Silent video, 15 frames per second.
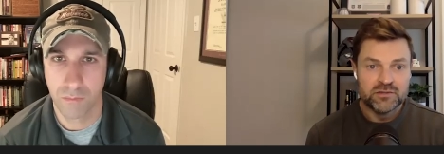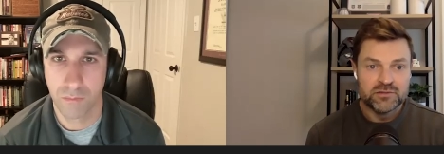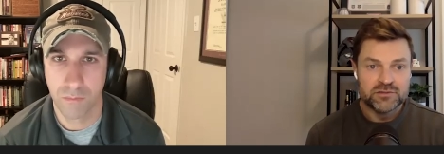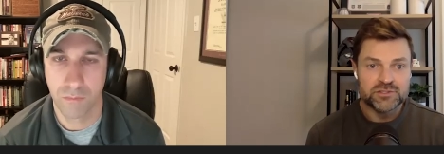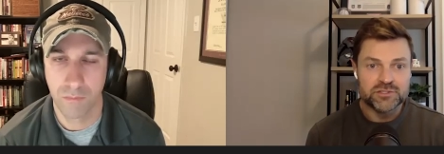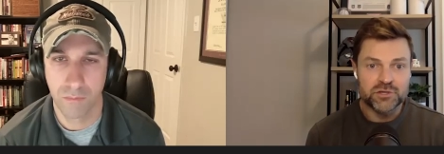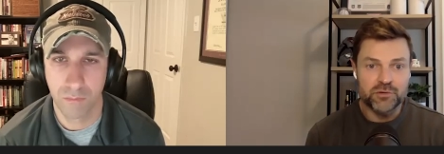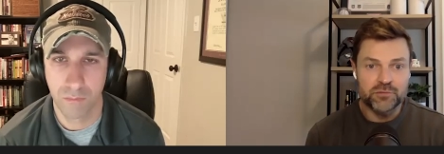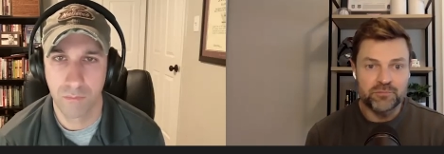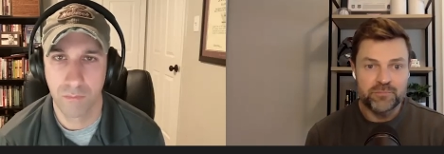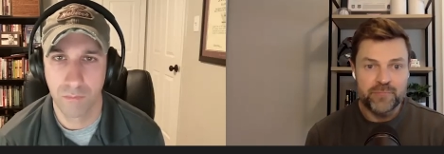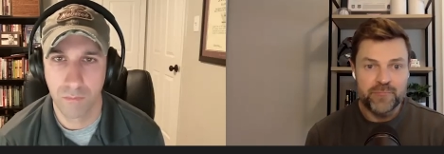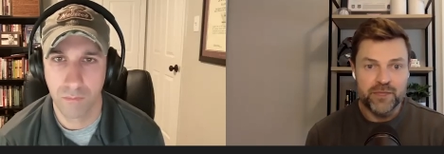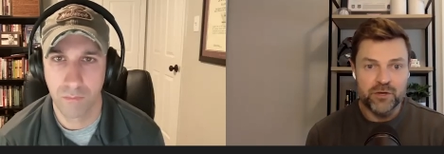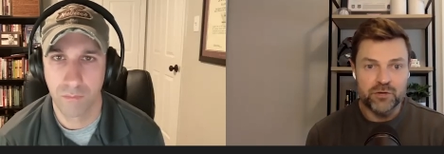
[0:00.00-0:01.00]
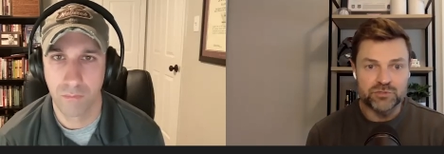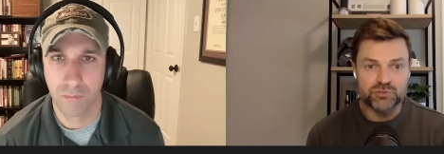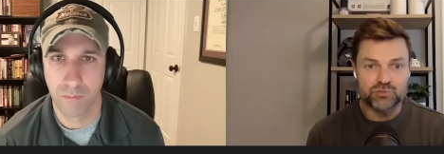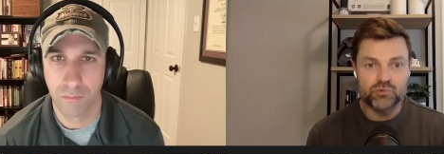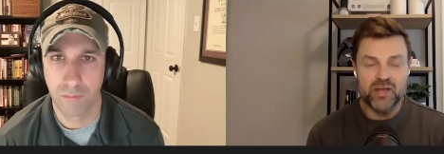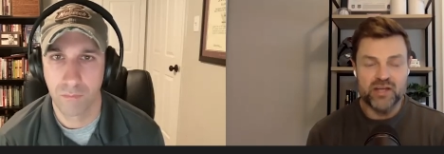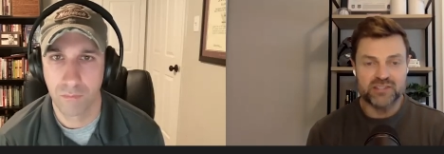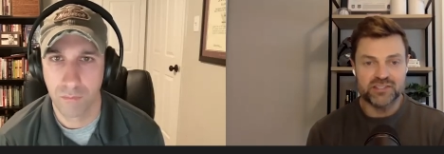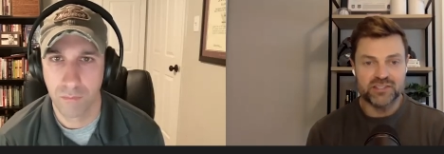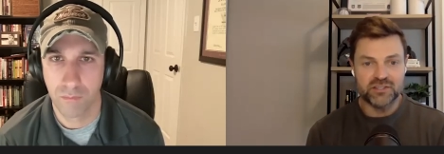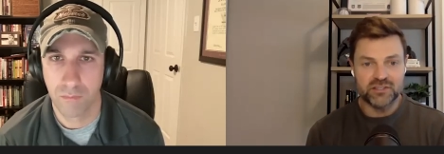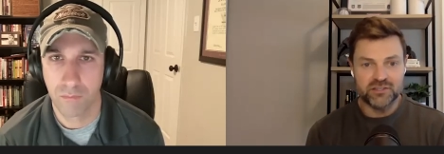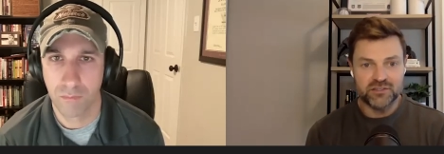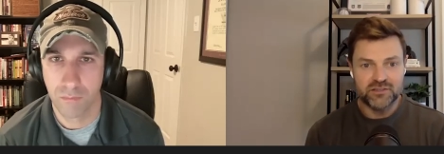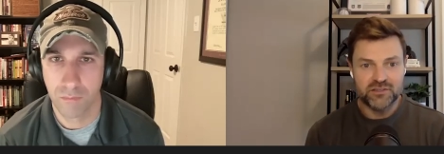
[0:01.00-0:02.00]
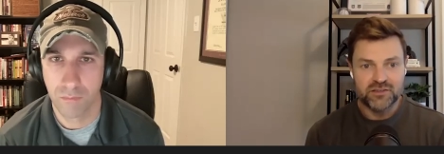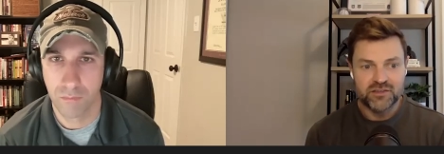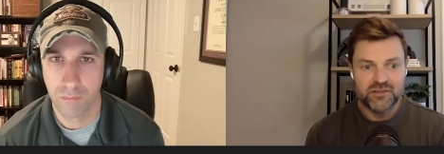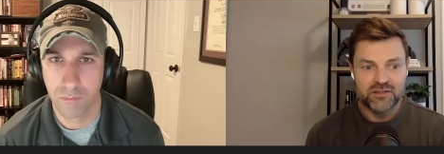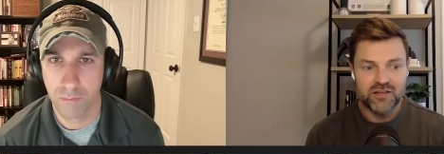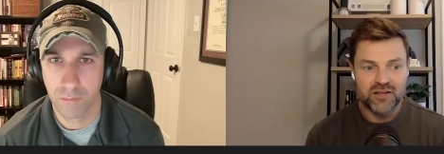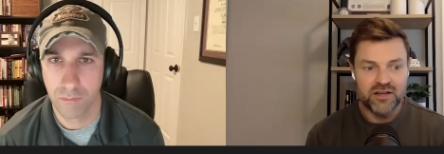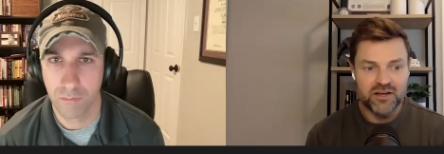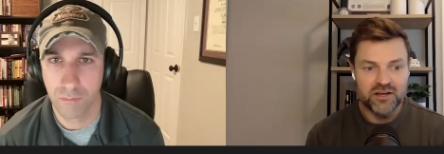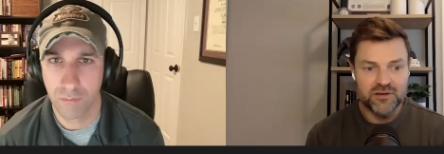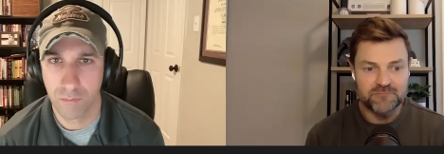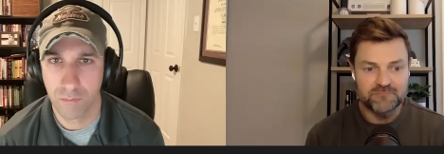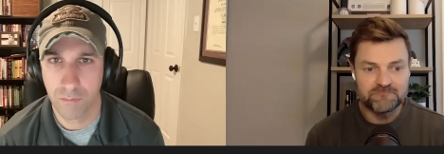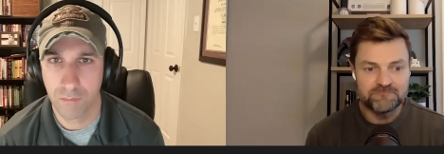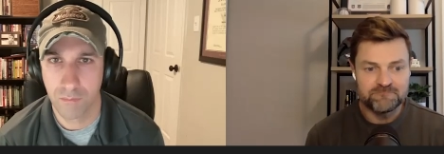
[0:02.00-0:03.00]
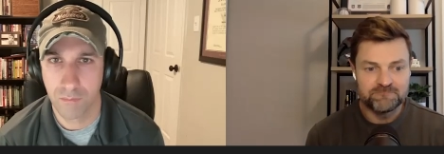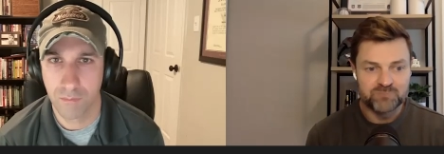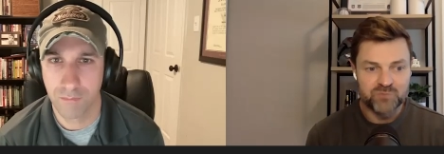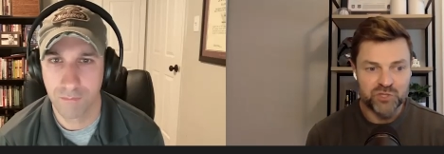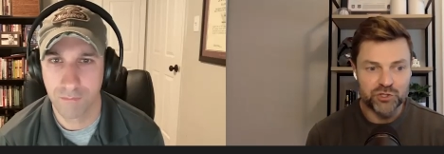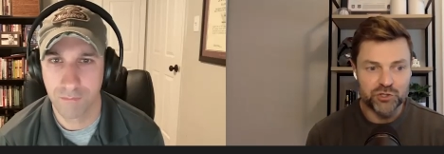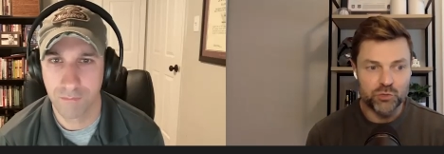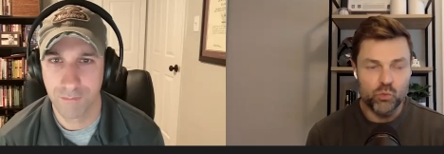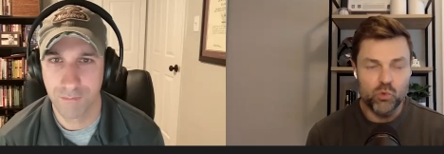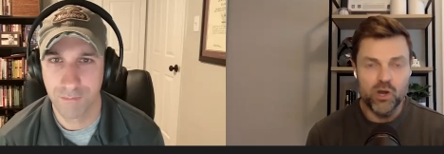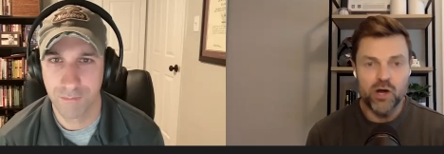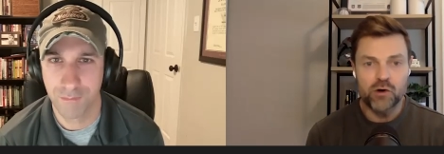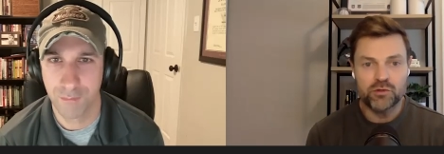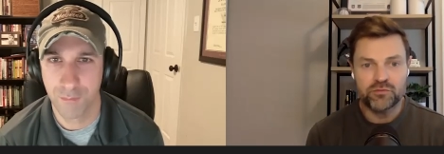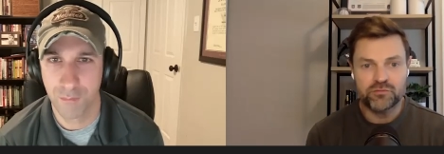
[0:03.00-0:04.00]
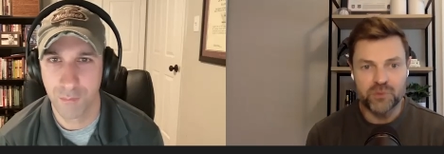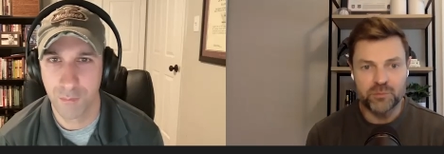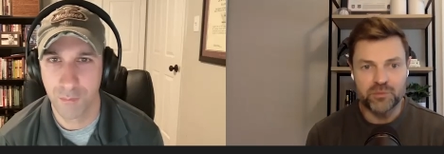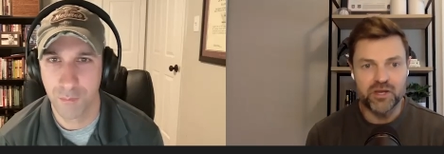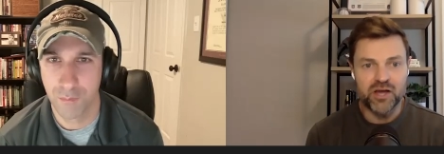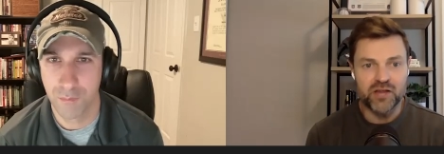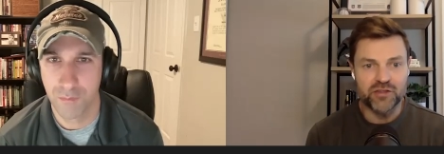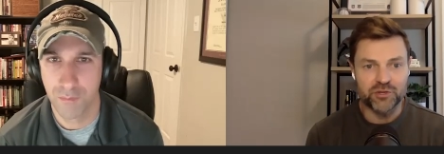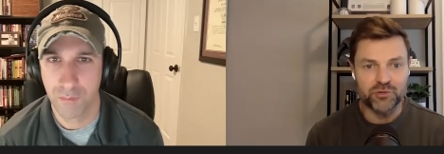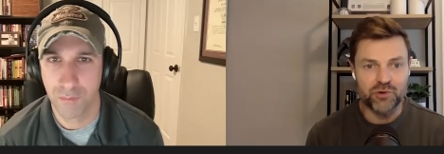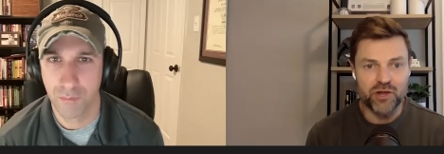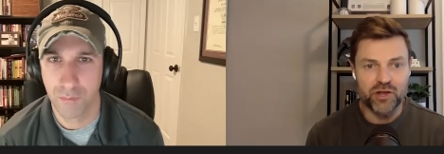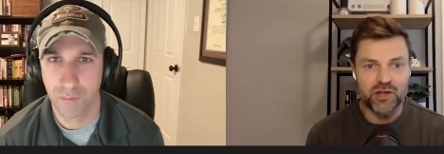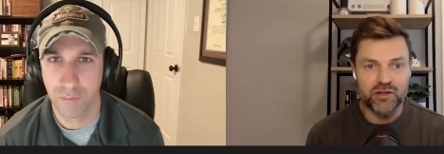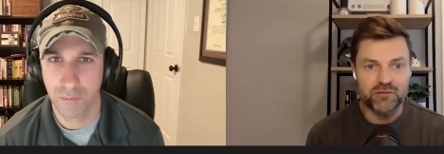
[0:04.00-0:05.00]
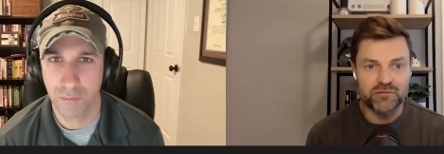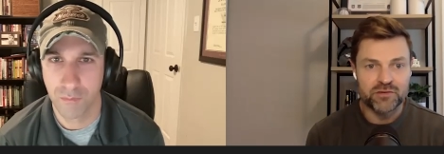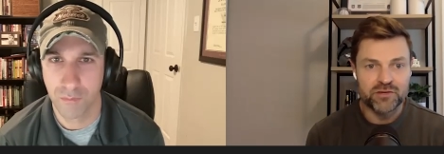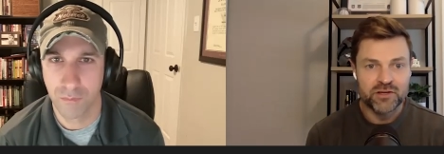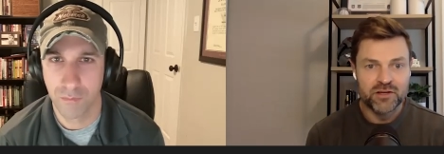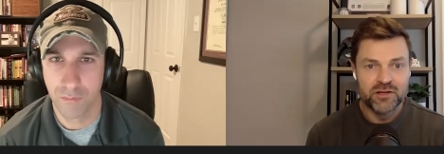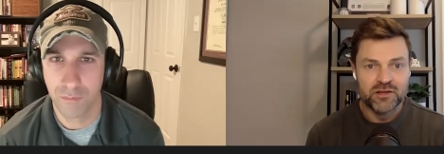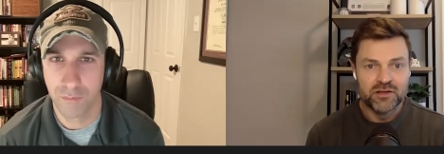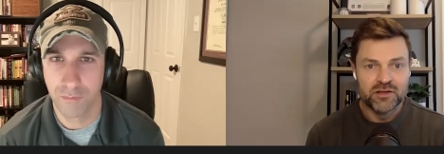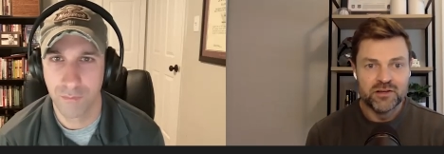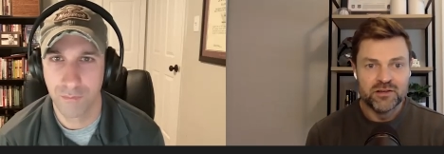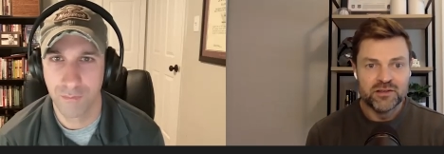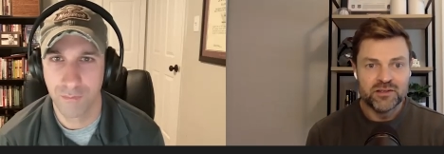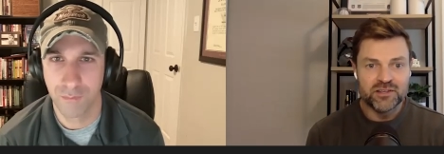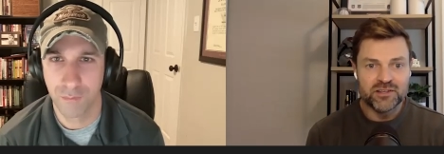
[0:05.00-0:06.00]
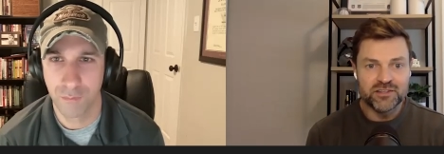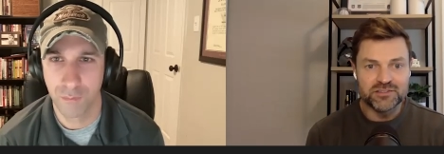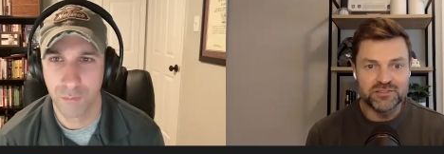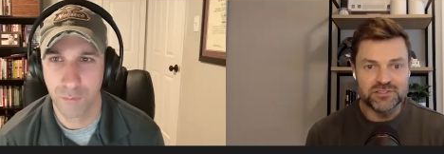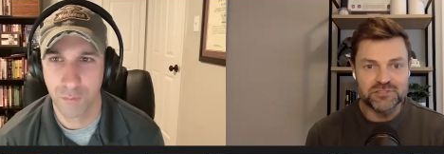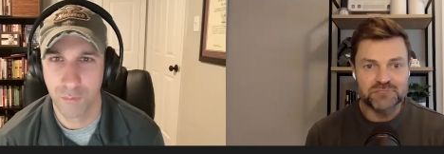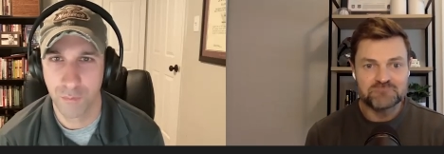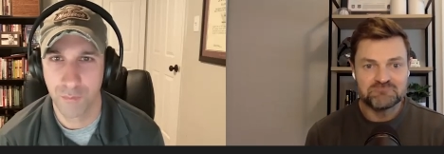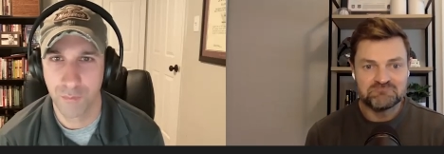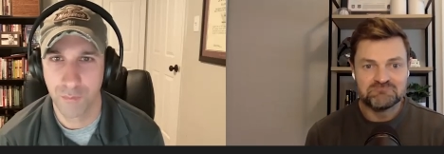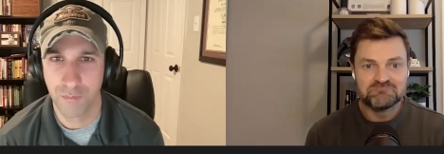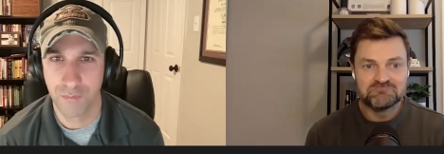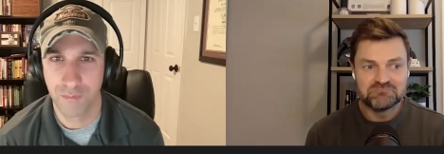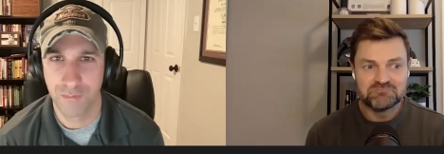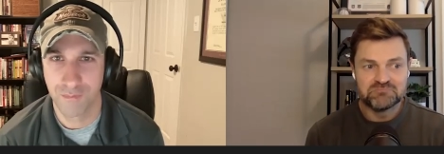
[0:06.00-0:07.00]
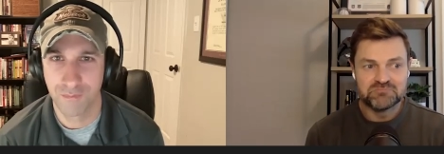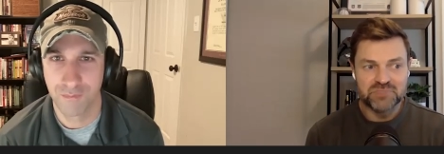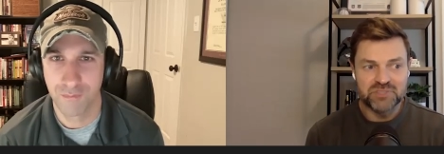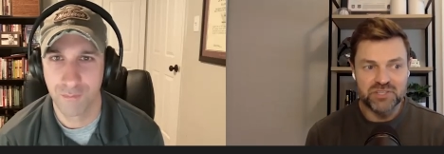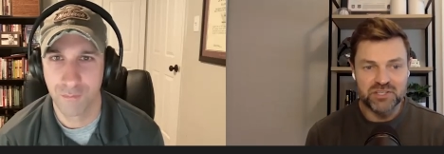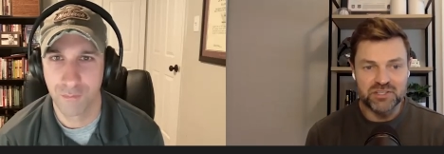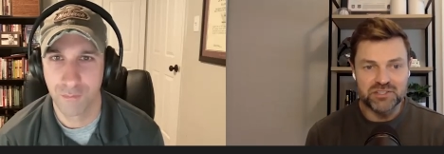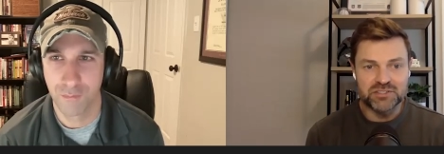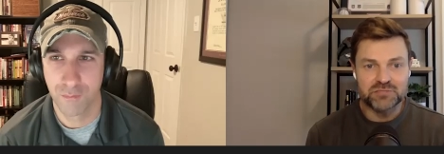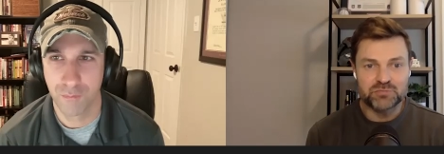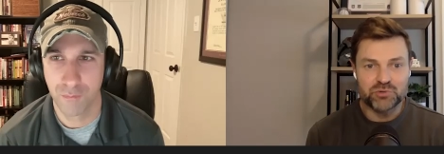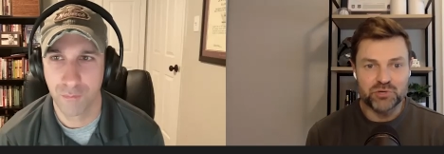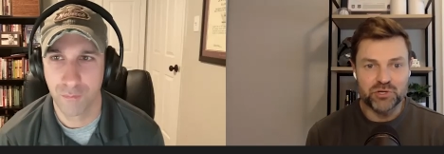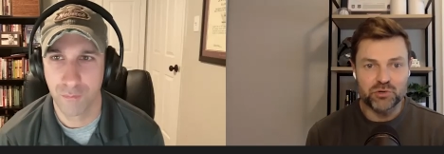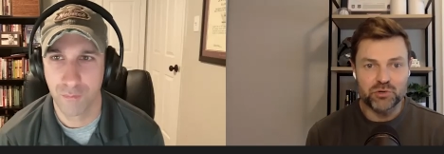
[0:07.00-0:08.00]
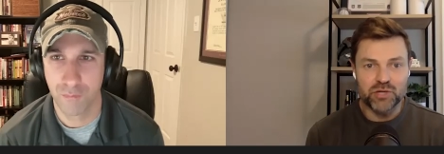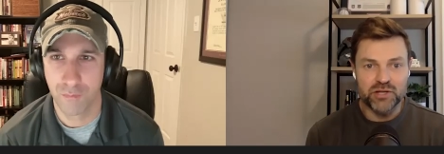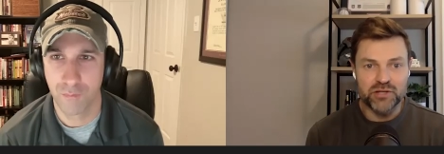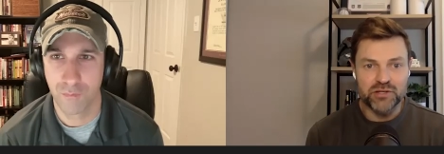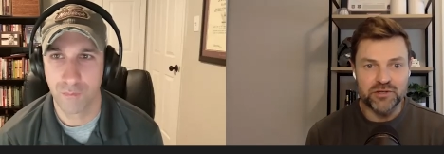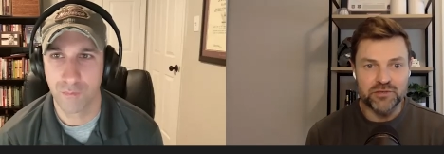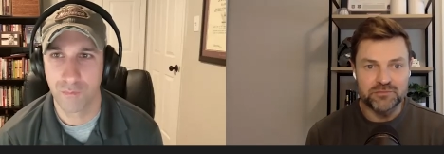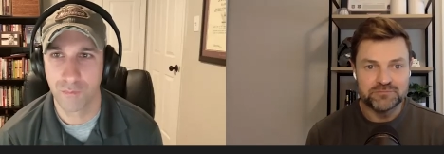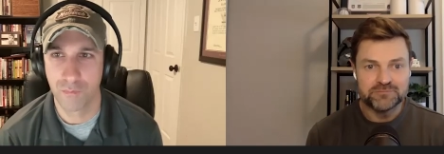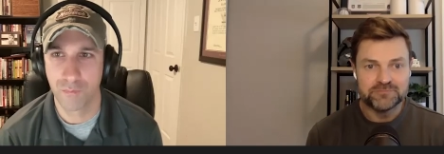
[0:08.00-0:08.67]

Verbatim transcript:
Speaker 1: So you know, directing um, your wealth from beyond the grave is a pretty cool idea.